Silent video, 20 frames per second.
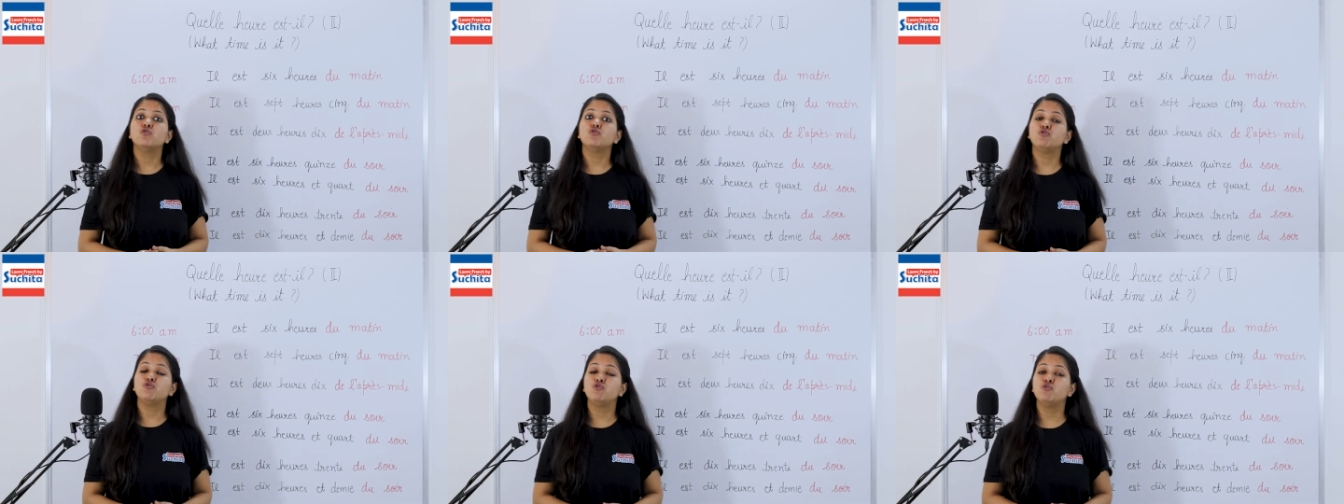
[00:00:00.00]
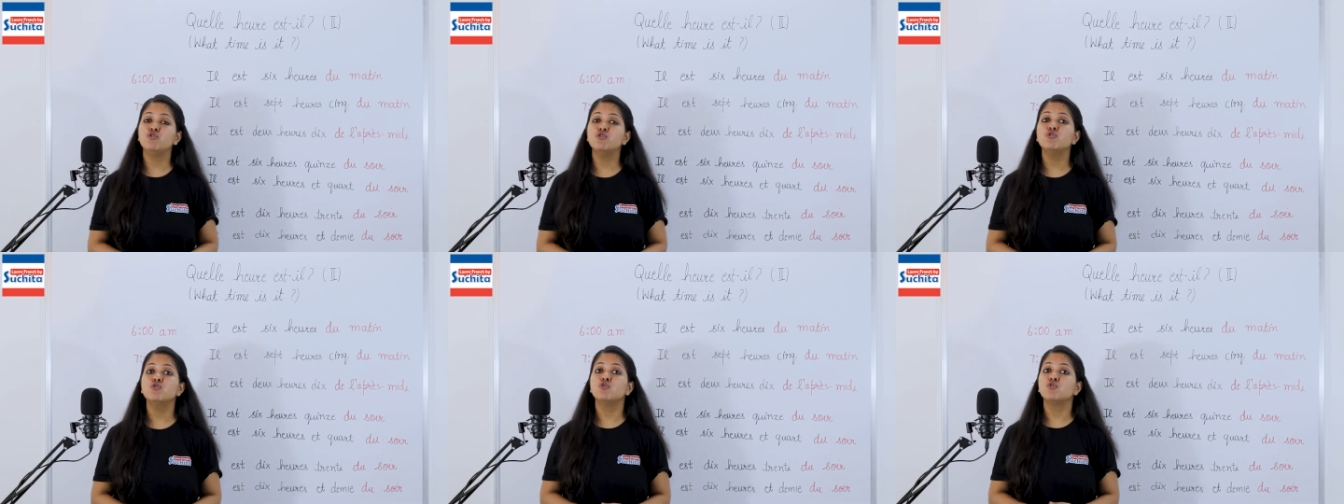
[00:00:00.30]

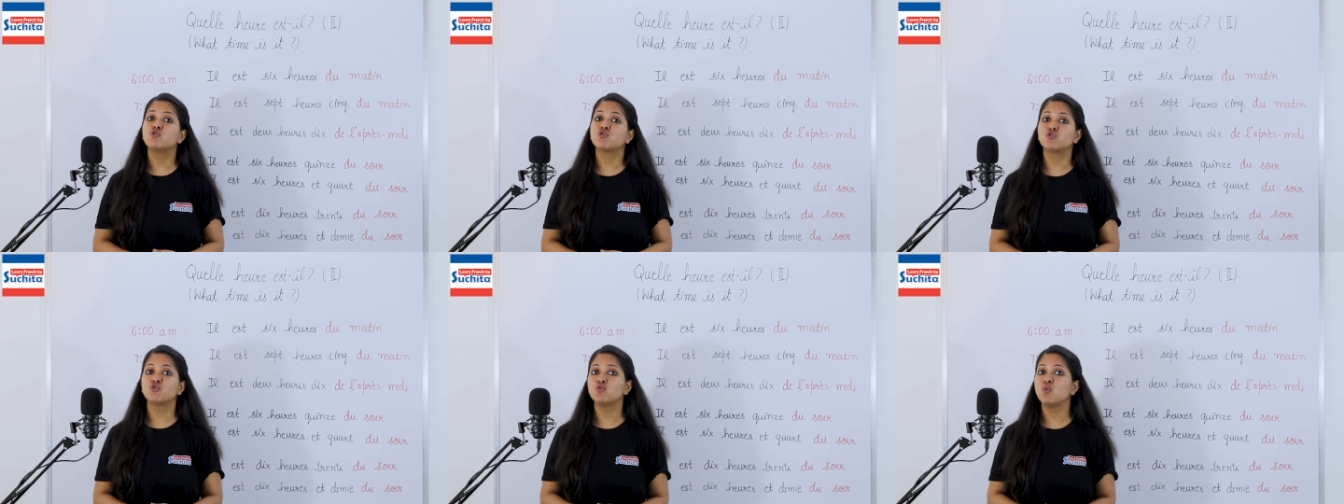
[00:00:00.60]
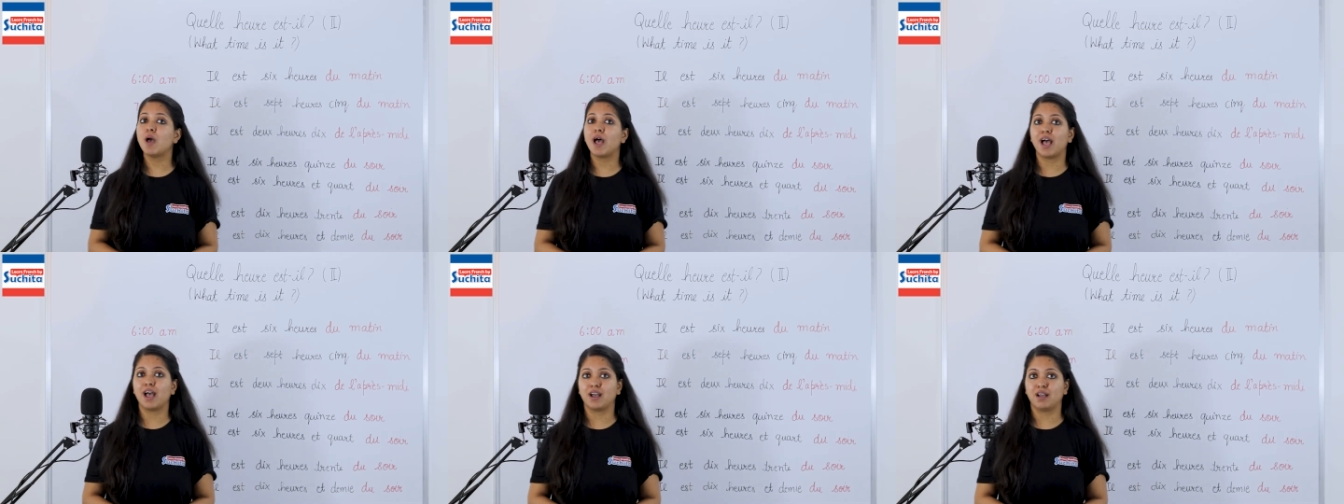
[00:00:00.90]
du
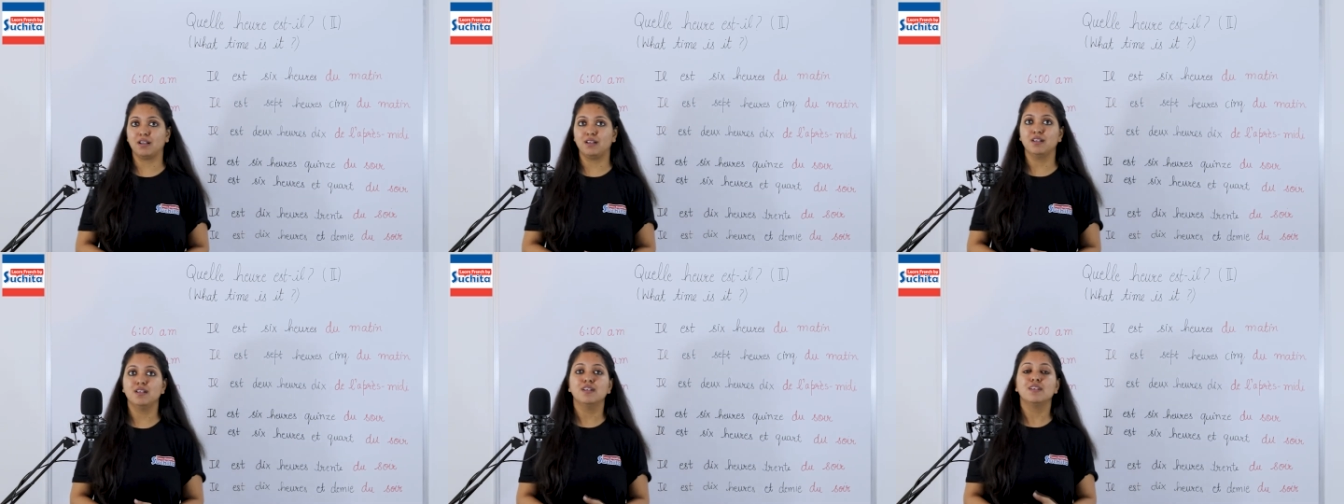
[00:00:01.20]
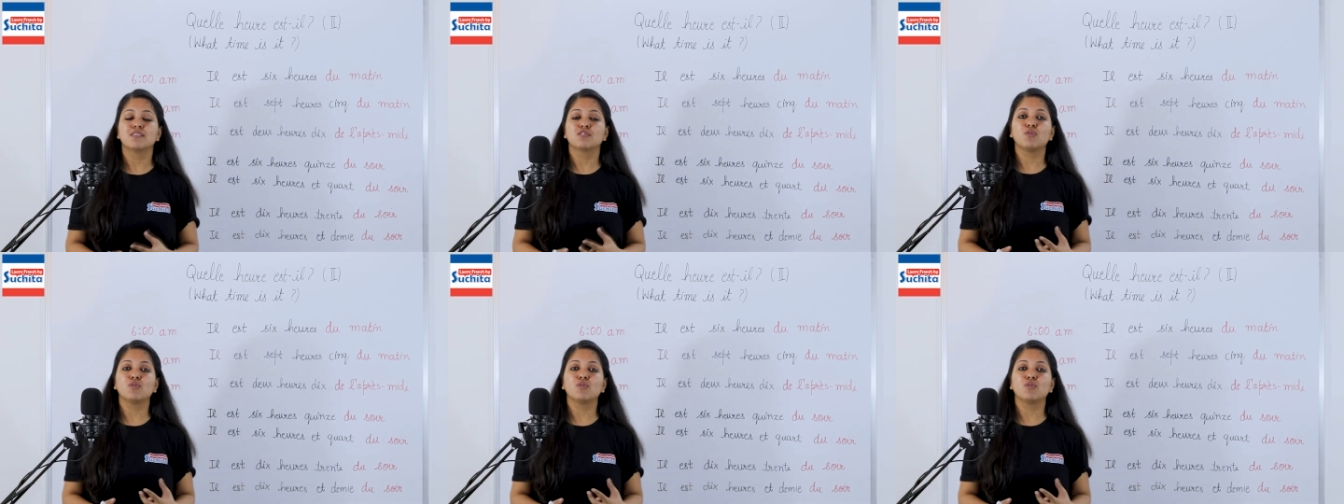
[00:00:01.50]
soir.